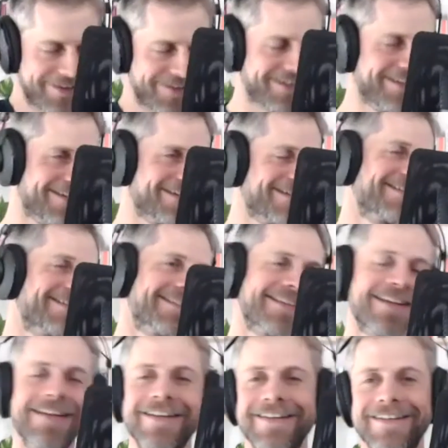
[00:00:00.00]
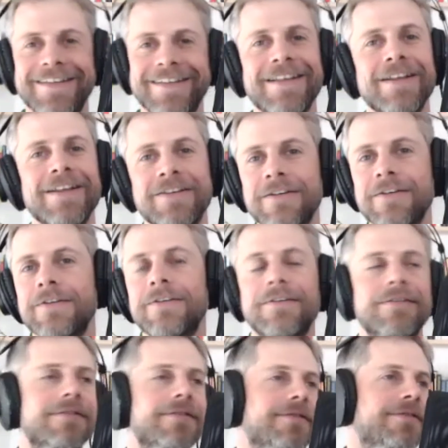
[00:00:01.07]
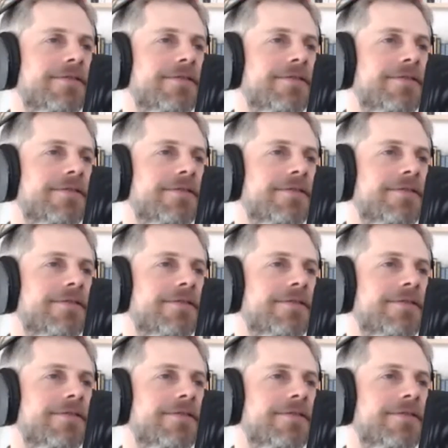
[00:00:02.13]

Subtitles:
but that's all right. It was good.